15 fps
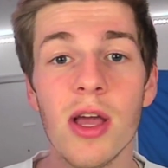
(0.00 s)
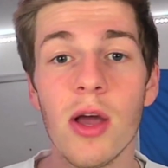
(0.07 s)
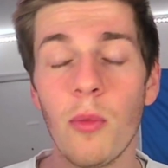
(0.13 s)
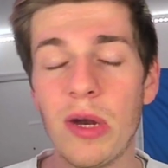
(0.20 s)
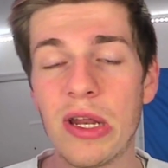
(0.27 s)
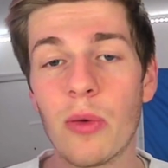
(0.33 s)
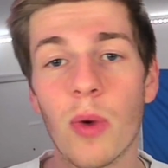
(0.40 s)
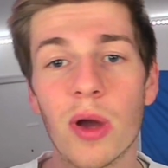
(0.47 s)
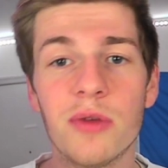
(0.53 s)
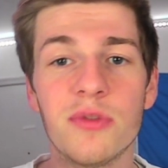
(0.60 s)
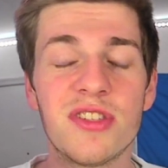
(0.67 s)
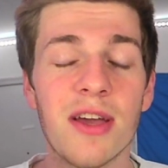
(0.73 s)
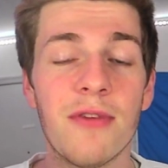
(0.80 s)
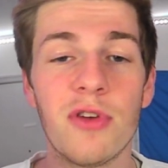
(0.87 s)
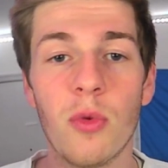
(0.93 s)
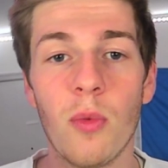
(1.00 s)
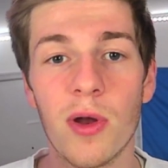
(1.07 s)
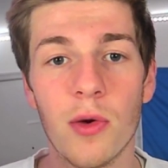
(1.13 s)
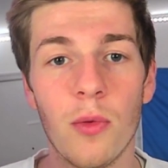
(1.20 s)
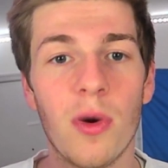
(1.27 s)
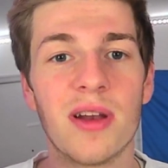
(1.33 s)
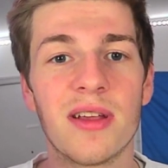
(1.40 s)
winning
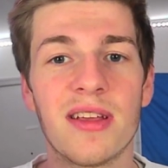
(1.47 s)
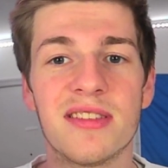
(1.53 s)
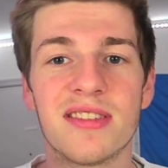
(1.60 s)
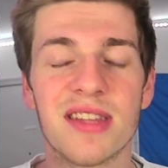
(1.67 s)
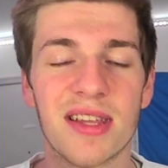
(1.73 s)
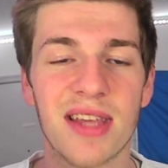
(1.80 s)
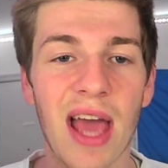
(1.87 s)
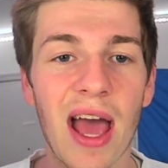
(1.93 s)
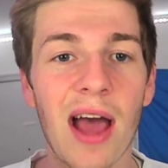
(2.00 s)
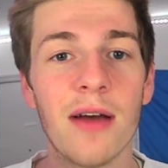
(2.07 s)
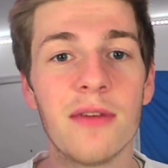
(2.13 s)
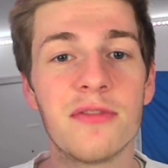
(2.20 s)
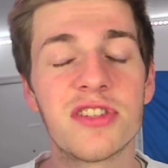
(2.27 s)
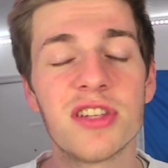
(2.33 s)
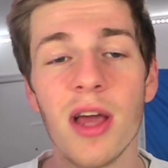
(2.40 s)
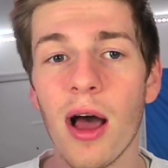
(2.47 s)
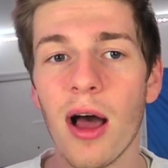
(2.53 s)
107-101 against the Cavs.